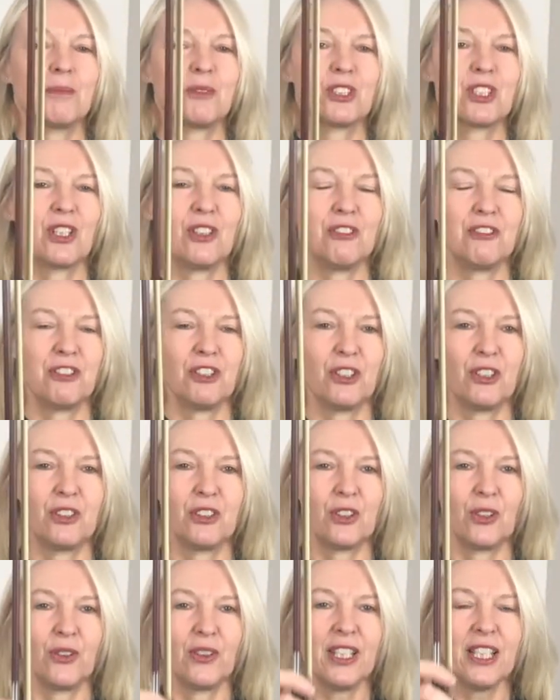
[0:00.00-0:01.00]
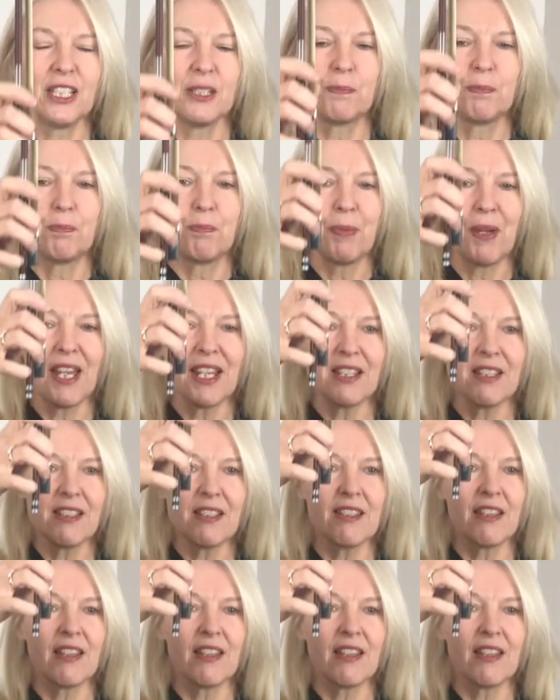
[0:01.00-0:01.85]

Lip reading: So if you can do this, bend